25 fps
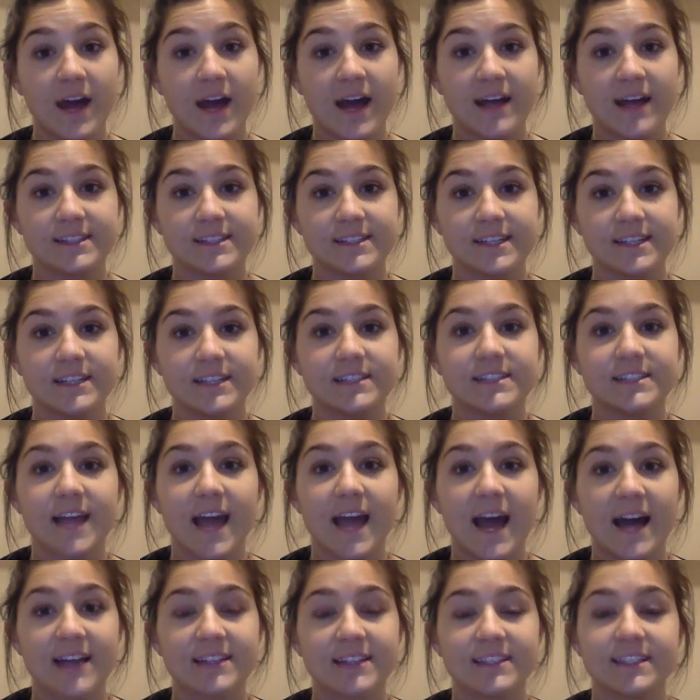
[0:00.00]
acids,
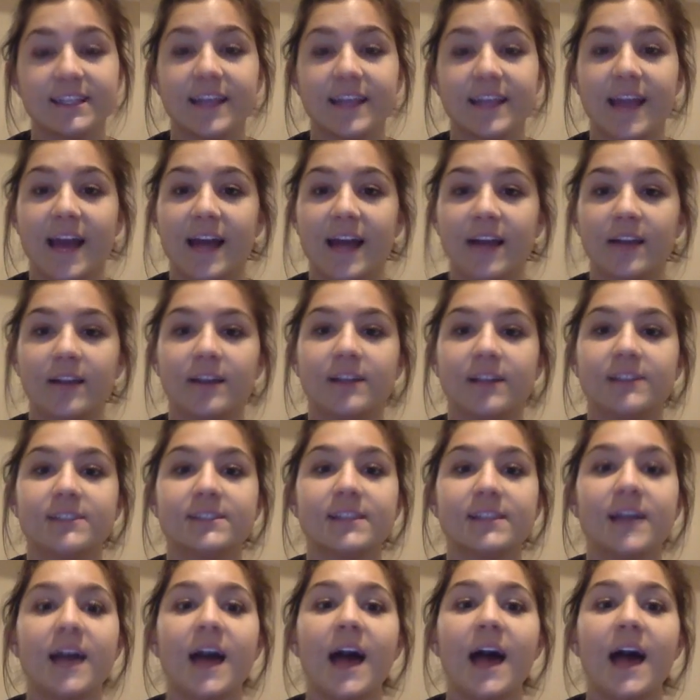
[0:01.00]
acid catalysts,